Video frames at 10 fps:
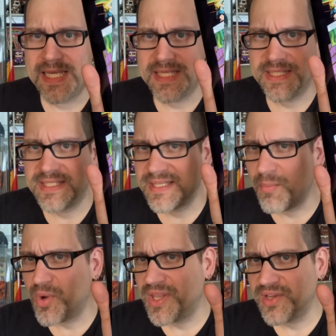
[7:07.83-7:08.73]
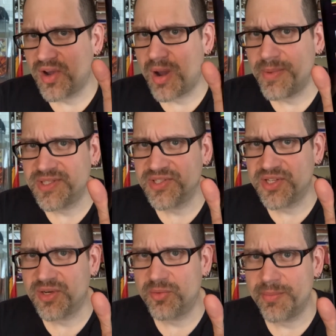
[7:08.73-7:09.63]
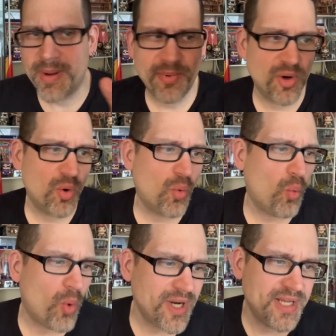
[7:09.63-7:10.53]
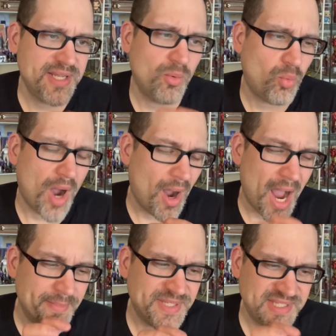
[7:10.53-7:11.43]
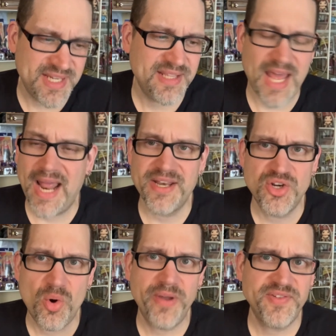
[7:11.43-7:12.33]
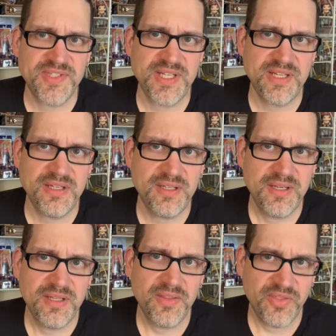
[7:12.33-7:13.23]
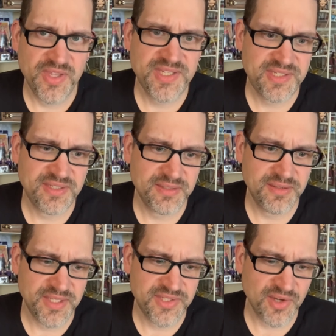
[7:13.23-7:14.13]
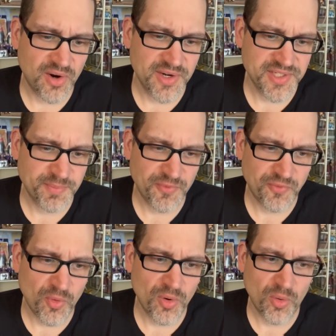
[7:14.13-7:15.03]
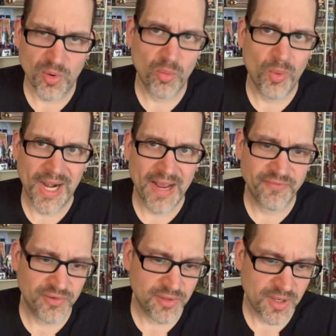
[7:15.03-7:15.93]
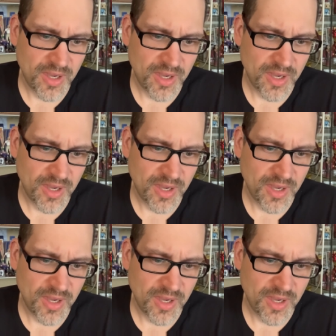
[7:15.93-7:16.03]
Someone in the comments is going to remember. I know I've seen this artist before or whatever.